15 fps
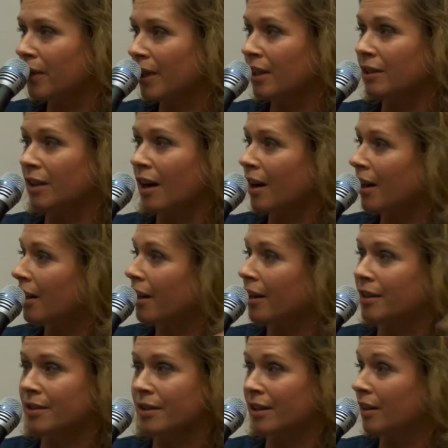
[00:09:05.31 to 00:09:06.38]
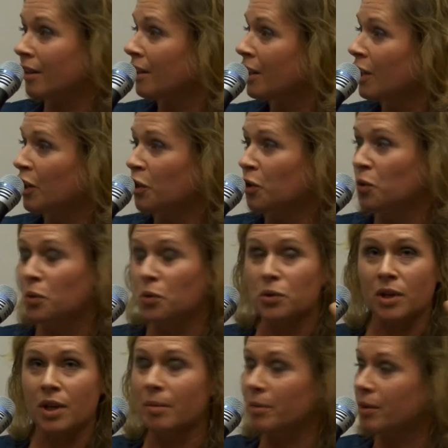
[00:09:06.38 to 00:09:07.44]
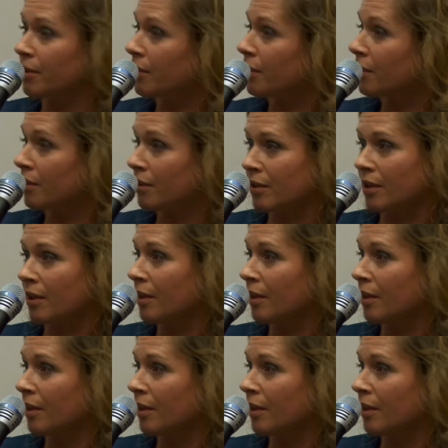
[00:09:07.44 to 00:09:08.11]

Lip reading: things highlighting, use images,